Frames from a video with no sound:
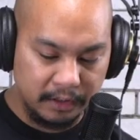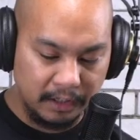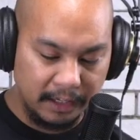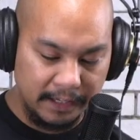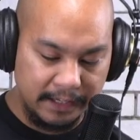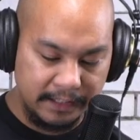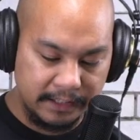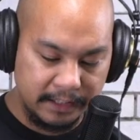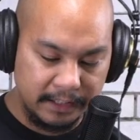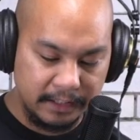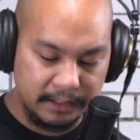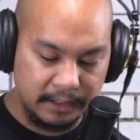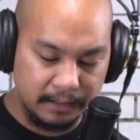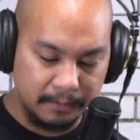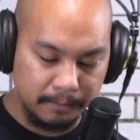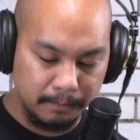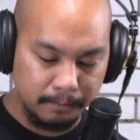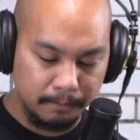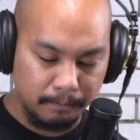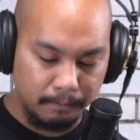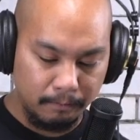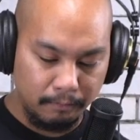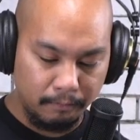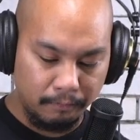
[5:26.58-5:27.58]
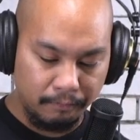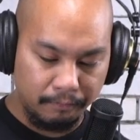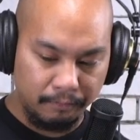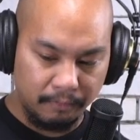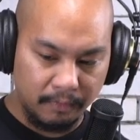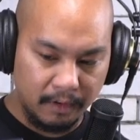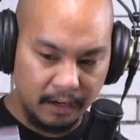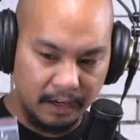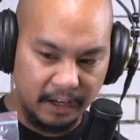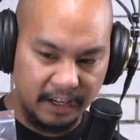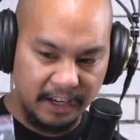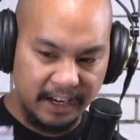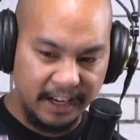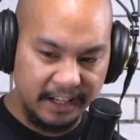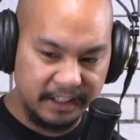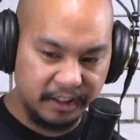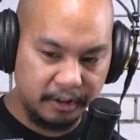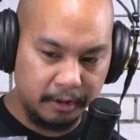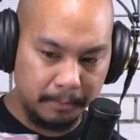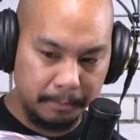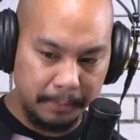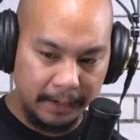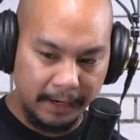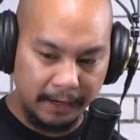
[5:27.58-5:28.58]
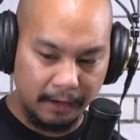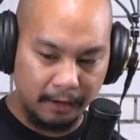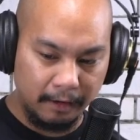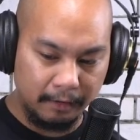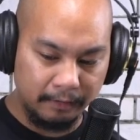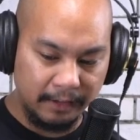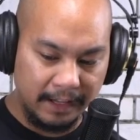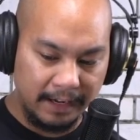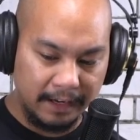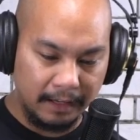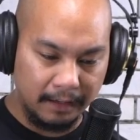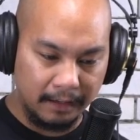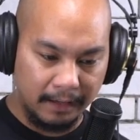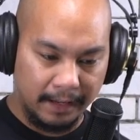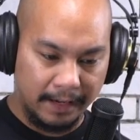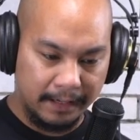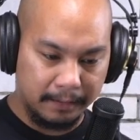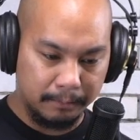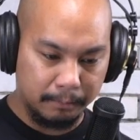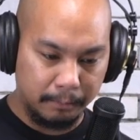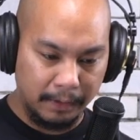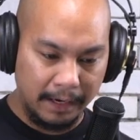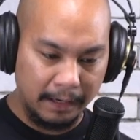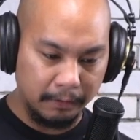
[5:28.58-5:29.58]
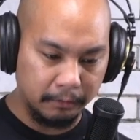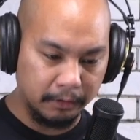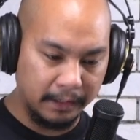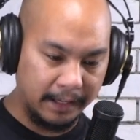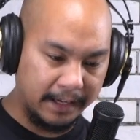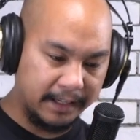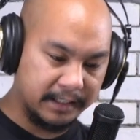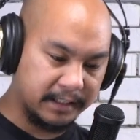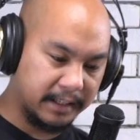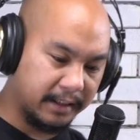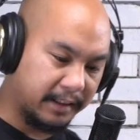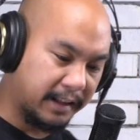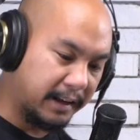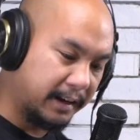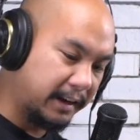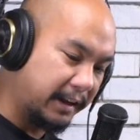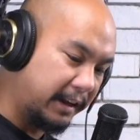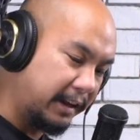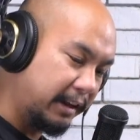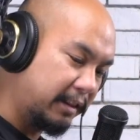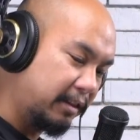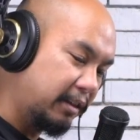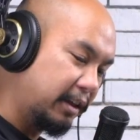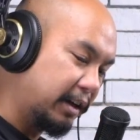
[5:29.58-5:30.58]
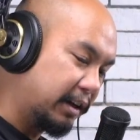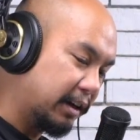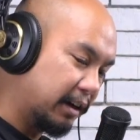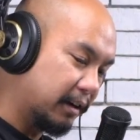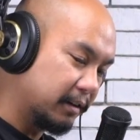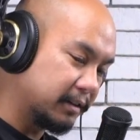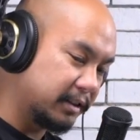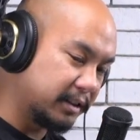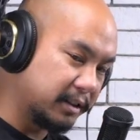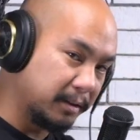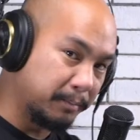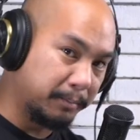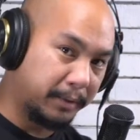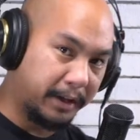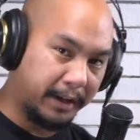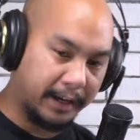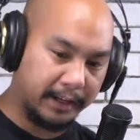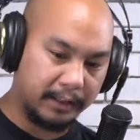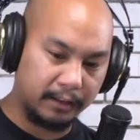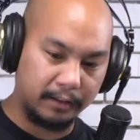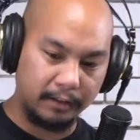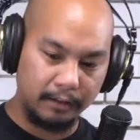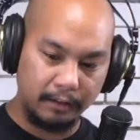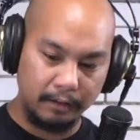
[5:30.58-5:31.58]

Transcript: laces, an extra pair of like a light brown lace. And then in the custom kit,